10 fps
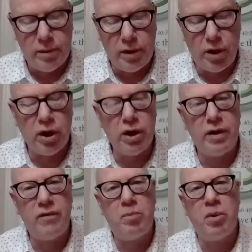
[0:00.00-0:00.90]
the
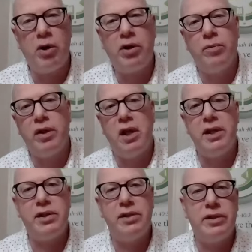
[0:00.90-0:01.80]
hurt of a broken
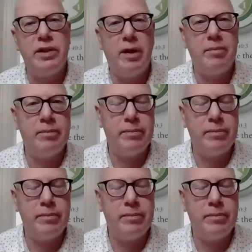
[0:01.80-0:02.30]
relationship,